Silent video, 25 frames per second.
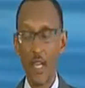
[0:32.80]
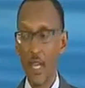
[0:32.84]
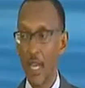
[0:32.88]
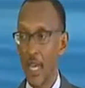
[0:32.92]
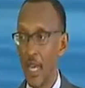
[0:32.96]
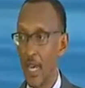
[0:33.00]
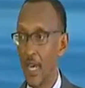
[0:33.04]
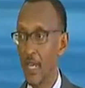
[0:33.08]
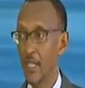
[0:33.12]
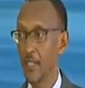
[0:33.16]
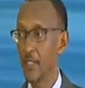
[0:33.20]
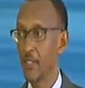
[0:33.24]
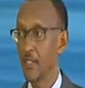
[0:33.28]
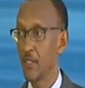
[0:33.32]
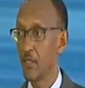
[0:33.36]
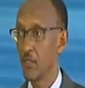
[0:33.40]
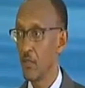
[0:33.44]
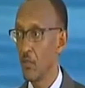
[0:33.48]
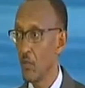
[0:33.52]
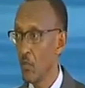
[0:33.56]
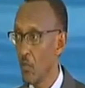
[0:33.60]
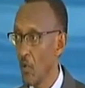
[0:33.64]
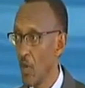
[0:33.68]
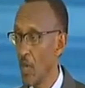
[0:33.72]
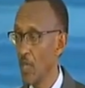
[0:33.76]
has
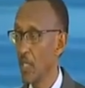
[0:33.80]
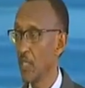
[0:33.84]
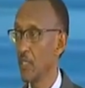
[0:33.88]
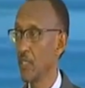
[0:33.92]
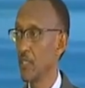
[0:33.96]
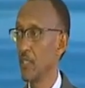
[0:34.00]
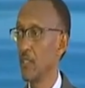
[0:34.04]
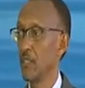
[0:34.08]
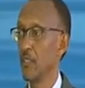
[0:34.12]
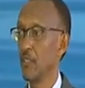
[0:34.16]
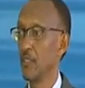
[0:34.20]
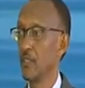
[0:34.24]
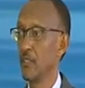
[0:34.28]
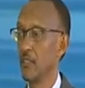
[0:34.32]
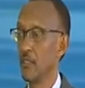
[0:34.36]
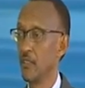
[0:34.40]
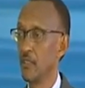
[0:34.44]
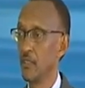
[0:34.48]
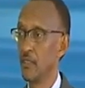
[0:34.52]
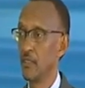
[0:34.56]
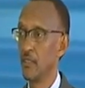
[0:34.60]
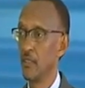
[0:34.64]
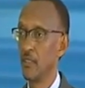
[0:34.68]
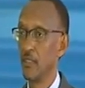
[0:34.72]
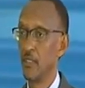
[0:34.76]
worked
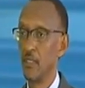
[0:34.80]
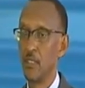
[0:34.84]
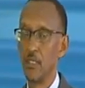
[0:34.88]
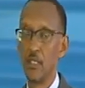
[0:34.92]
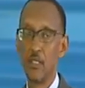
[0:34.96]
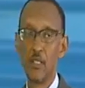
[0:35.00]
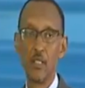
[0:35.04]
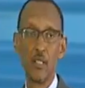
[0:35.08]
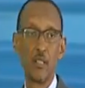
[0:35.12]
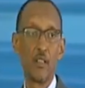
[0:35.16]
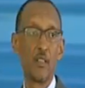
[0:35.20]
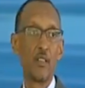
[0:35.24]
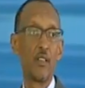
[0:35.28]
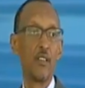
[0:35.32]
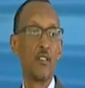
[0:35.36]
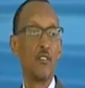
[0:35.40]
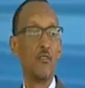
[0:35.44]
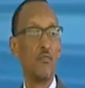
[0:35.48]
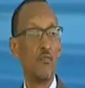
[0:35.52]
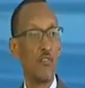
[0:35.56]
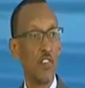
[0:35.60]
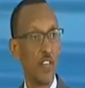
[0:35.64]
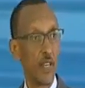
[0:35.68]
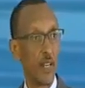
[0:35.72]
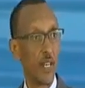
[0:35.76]

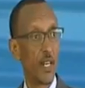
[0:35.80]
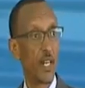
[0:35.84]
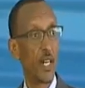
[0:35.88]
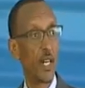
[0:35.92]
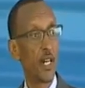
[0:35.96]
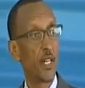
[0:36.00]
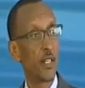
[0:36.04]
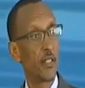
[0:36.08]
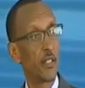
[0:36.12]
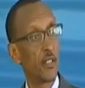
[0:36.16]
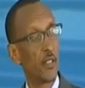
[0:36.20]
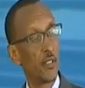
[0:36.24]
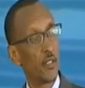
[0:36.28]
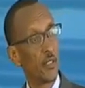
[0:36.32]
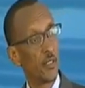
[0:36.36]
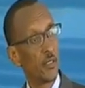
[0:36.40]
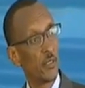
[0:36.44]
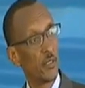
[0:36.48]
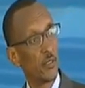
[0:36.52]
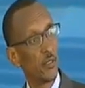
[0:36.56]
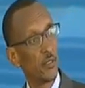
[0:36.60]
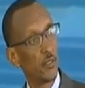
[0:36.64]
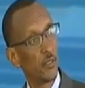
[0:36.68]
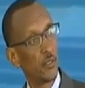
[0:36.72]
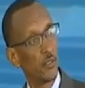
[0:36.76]
very hard
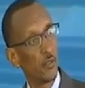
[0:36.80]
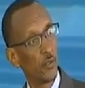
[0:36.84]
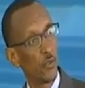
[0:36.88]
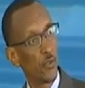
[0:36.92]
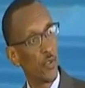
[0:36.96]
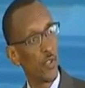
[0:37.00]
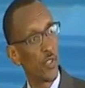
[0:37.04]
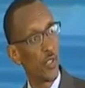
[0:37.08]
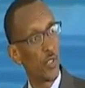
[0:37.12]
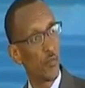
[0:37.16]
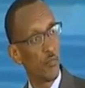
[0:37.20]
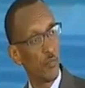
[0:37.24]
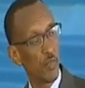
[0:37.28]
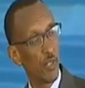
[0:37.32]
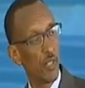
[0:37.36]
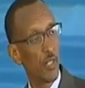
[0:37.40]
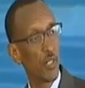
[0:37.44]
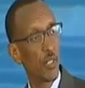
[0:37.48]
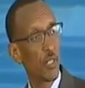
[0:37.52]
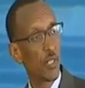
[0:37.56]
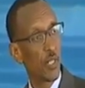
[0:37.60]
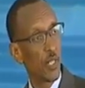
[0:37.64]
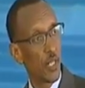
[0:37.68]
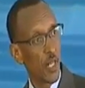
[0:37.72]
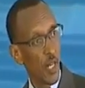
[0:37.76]
to see
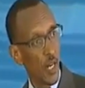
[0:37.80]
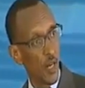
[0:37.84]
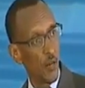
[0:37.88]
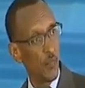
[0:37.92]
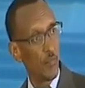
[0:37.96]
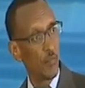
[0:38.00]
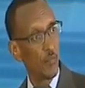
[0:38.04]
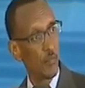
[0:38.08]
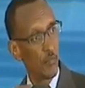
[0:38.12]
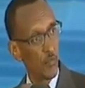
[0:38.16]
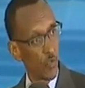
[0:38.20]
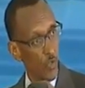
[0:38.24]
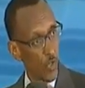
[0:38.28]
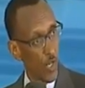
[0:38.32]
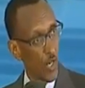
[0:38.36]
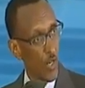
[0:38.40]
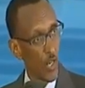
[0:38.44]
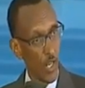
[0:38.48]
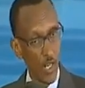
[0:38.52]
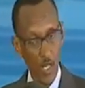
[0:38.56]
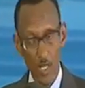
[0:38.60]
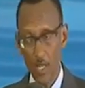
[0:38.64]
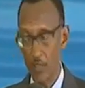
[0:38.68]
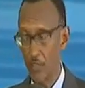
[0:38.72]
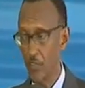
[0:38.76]
peace come to
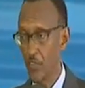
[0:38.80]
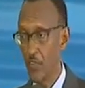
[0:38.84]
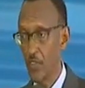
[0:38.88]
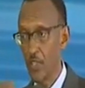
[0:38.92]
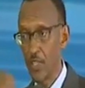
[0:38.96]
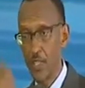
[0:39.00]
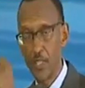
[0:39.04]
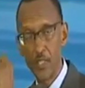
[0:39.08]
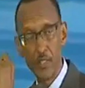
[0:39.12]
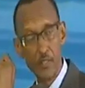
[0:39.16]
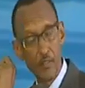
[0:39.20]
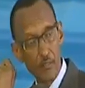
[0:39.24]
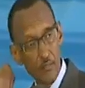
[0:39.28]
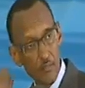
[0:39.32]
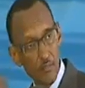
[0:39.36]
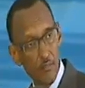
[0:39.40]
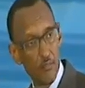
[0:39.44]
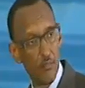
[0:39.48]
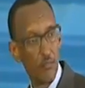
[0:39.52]
our country and